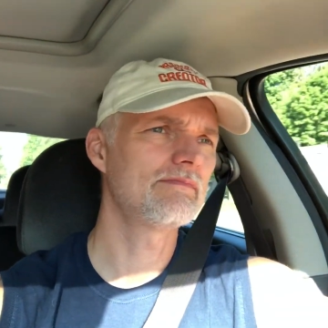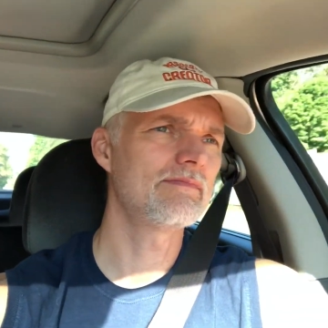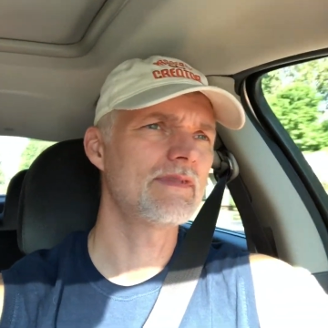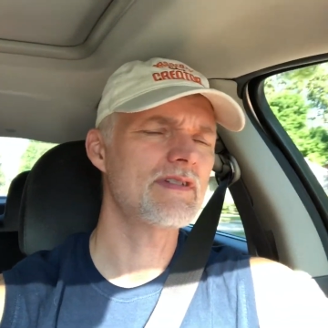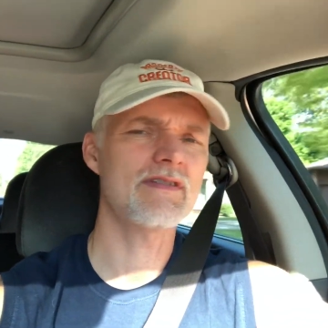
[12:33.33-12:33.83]

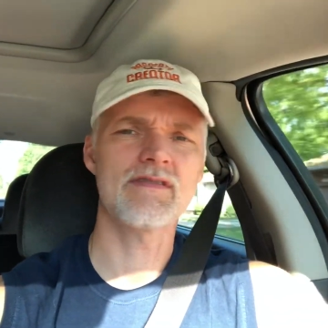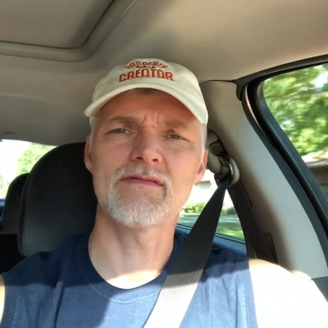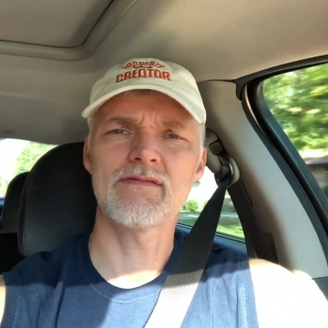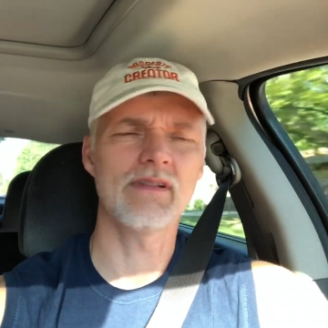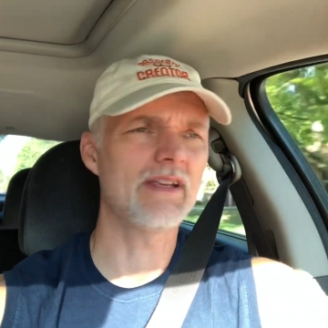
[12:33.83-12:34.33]
Just
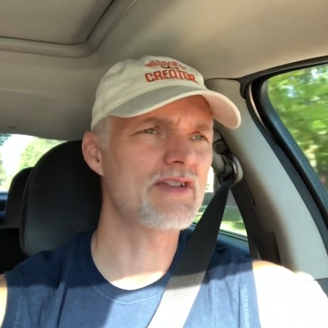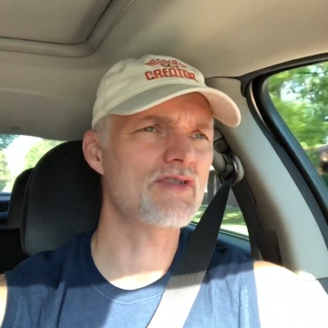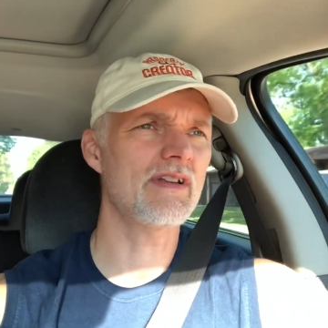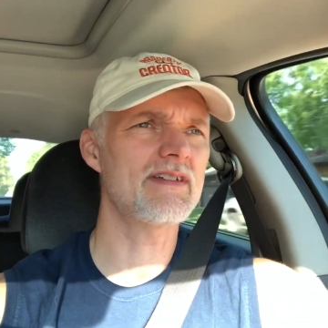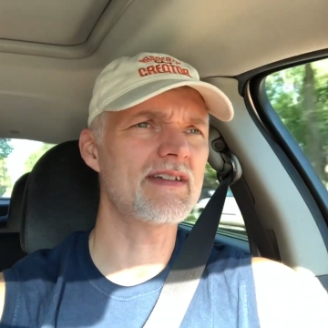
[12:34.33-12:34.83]

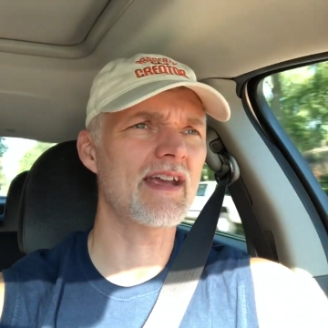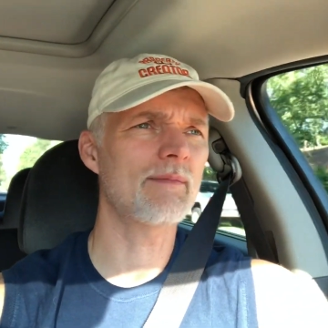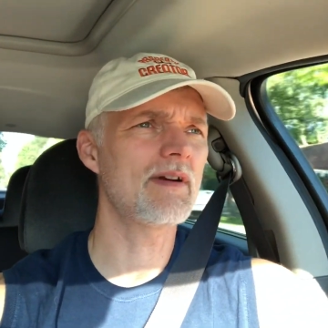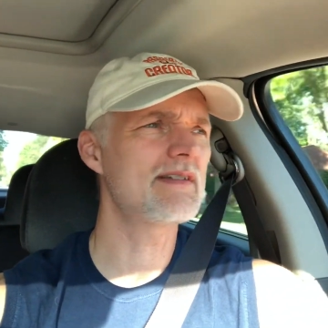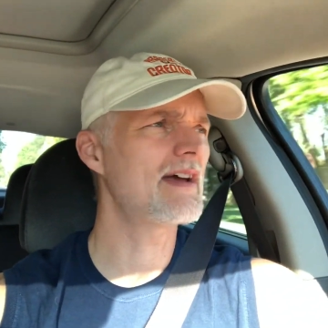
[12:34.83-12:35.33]
leisurely taking
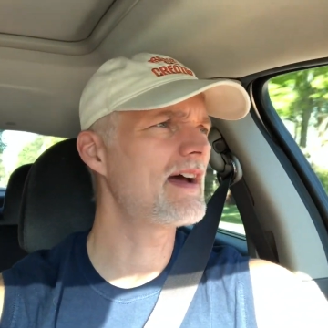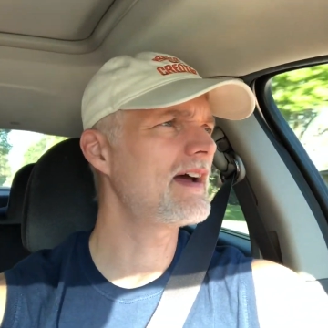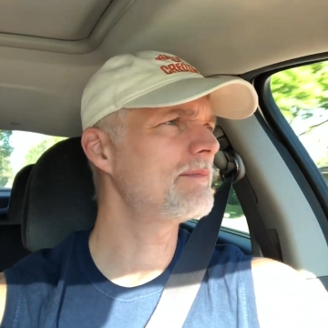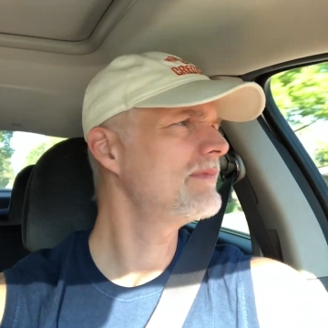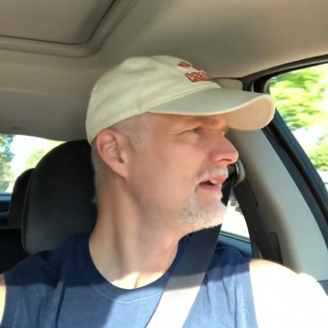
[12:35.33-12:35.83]
my time.